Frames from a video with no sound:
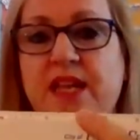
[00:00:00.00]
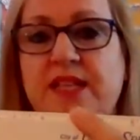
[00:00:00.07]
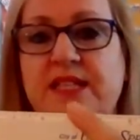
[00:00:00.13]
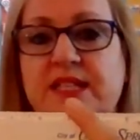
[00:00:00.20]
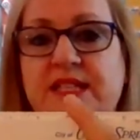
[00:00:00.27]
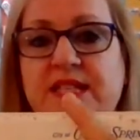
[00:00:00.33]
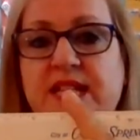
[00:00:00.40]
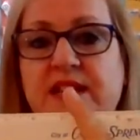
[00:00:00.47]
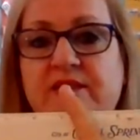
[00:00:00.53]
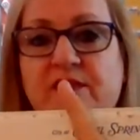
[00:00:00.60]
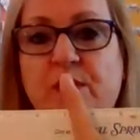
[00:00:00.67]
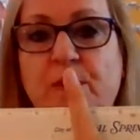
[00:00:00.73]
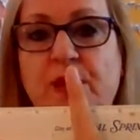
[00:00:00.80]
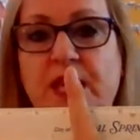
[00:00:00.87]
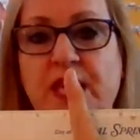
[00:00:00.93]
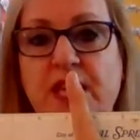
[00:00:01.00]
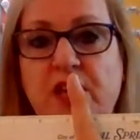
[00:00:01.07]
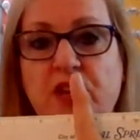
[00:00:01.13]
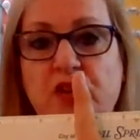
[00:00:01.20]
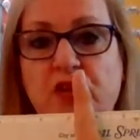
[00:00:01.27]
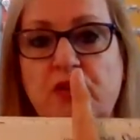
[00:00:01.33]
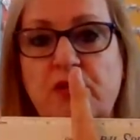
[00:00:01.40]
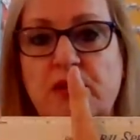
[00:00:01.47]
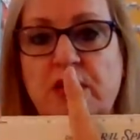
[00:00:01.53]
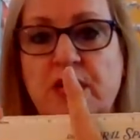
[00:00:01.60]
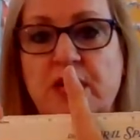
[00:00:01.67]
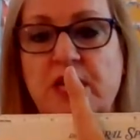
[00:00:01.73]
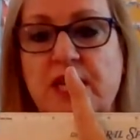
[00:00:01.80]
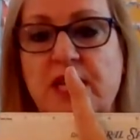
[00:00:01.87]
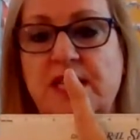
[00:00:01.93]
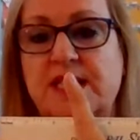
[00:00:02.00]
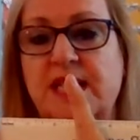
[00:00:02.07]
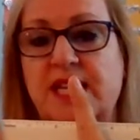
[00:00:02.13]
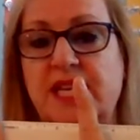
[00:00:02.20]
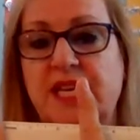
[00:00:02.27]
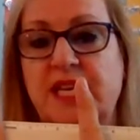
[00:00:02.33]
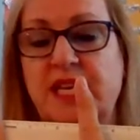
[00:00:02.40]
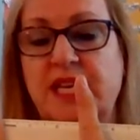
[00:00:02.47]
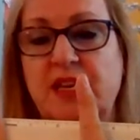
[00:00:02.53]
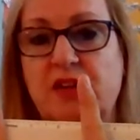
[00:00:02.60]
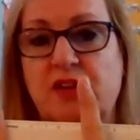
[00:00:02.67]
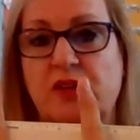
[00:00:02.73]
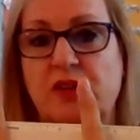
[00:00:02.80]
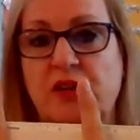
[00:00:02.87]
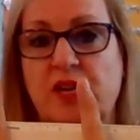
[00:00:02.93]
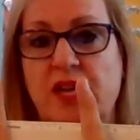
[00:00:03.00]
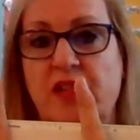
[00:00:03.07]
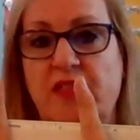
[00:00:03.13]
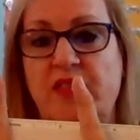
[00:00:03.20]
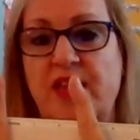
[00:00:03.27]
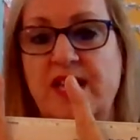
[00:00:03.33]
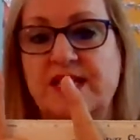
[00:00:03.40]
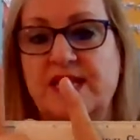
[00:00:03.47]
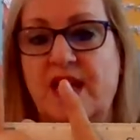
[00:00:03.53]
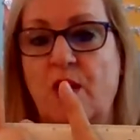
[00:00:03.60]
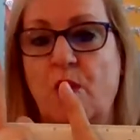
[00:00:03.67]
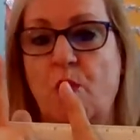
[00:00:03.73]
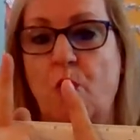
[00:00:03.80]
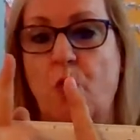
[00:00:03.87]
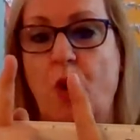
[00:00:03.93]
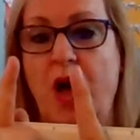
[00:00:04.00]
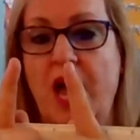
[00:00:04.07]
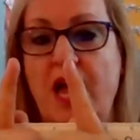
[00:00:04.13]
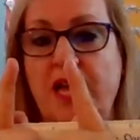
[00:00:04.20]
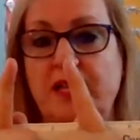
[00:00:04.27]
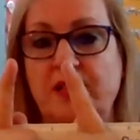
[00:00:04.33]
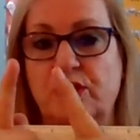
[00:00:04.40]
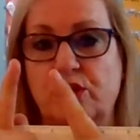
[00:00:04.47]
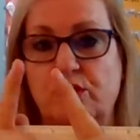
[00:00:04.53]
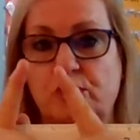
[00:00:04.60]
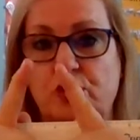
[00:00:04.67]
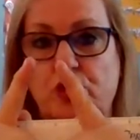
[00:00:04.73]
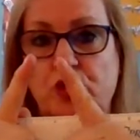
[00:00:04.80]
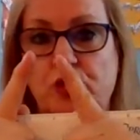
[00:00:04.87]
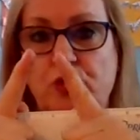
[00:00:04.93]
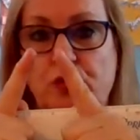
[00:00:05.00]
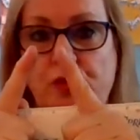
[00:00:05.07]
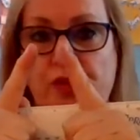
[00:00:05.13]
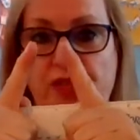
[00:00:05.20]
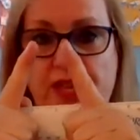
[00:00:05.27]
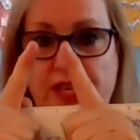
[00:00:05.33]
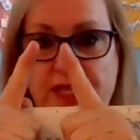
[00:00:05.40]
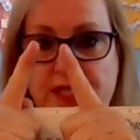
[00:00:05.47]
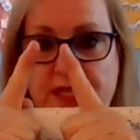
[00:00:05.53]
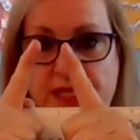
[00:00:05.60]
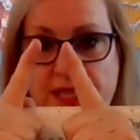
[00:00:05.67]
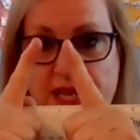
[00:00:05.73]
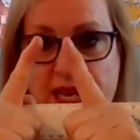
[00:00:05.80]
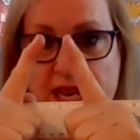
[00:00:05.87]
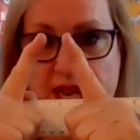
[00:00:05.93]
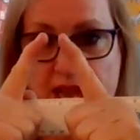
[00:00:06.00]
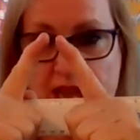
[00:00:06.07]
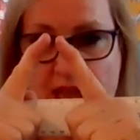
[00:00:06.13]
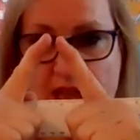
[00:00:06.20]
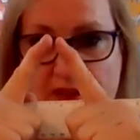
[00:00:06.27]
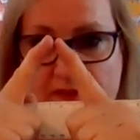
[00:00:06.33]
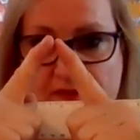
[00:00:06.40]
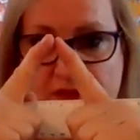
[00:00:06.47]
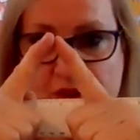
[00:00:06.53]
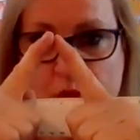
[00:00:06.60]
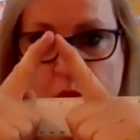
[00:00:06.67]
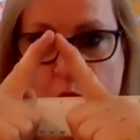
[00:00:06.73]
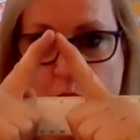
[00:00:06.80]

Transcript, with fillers: See from here to here, that's how wide their tooth is. Every